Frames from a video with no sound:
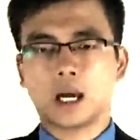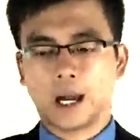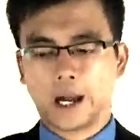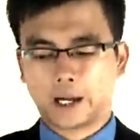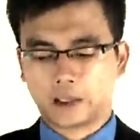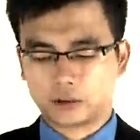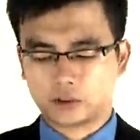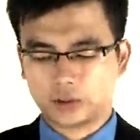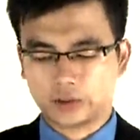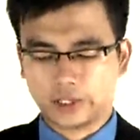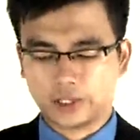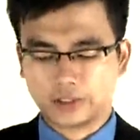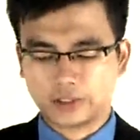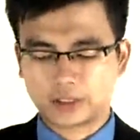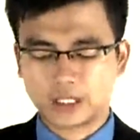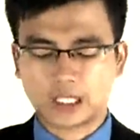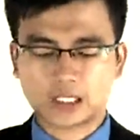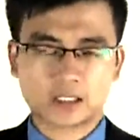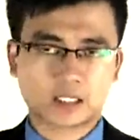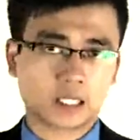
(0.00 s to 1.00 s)
actually
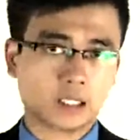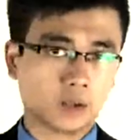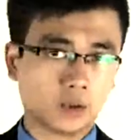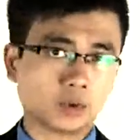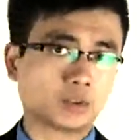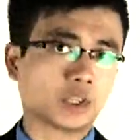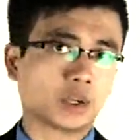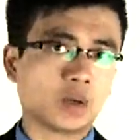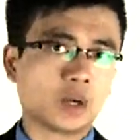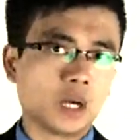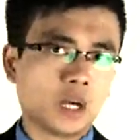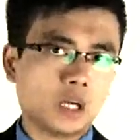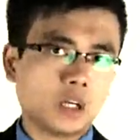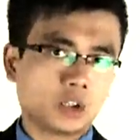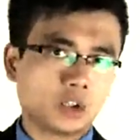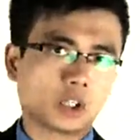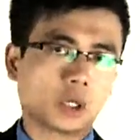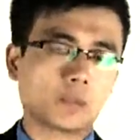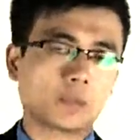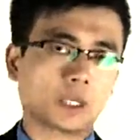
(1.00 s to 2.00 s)
exists, and also
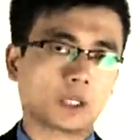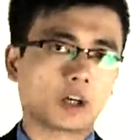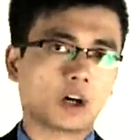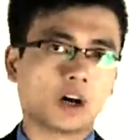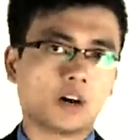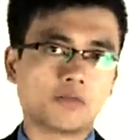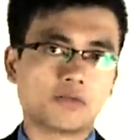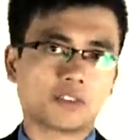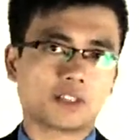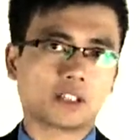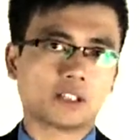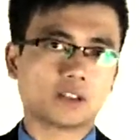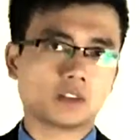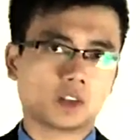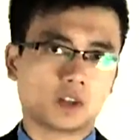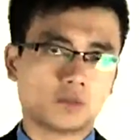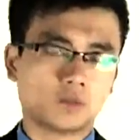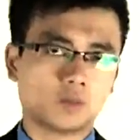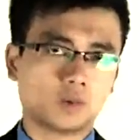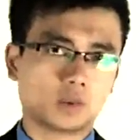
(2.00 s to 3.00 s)
you can be
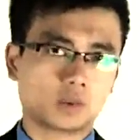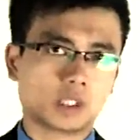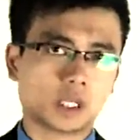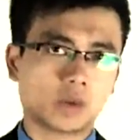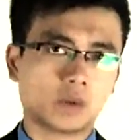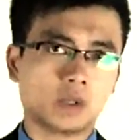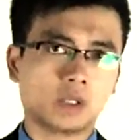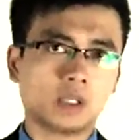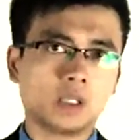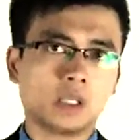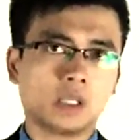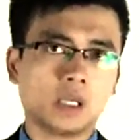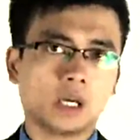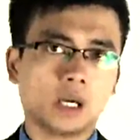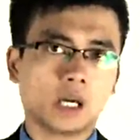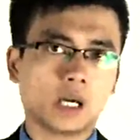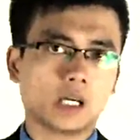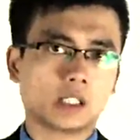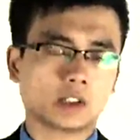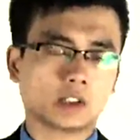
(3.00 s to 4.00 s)
confident of whatever
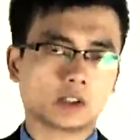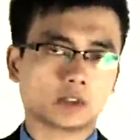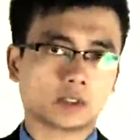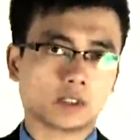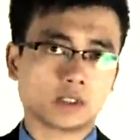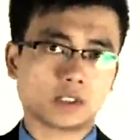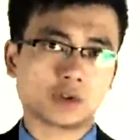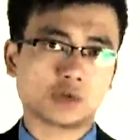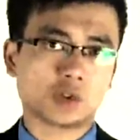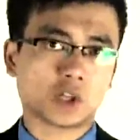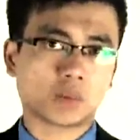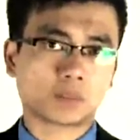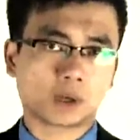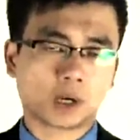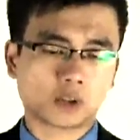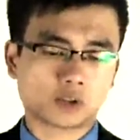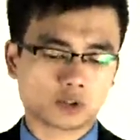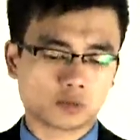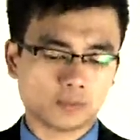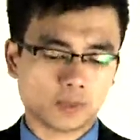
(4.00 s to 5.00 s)
decision I'm
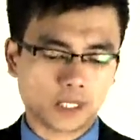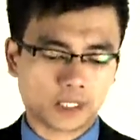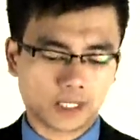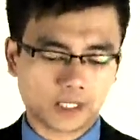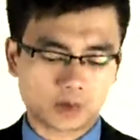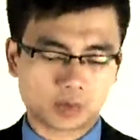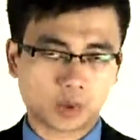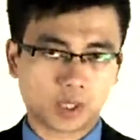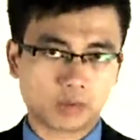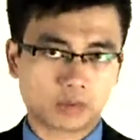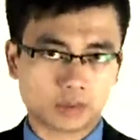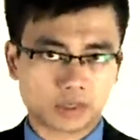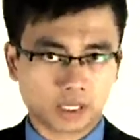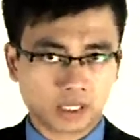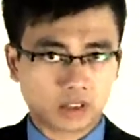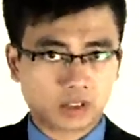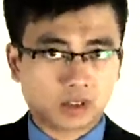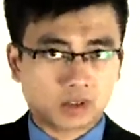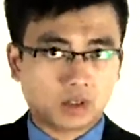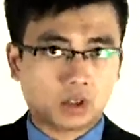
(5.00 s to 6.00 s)
going to make as well,
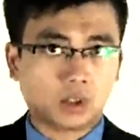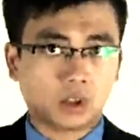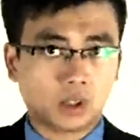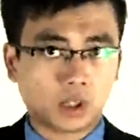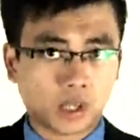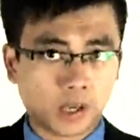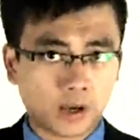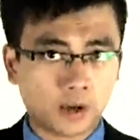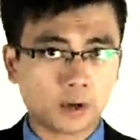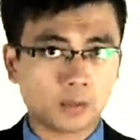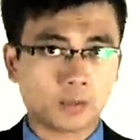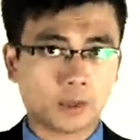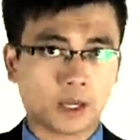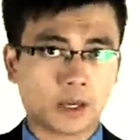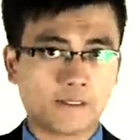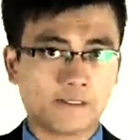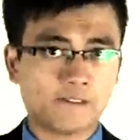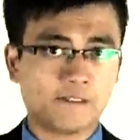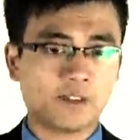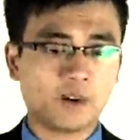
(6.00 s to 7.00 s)
since you know
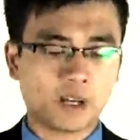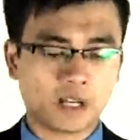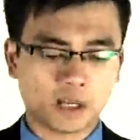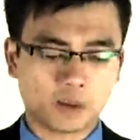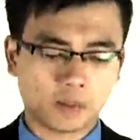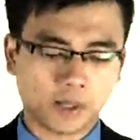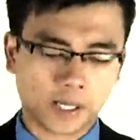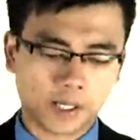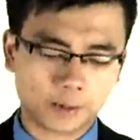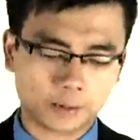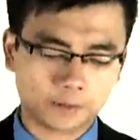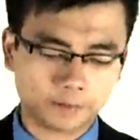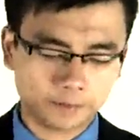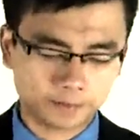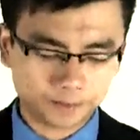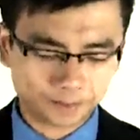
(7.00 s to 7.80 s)
me really well.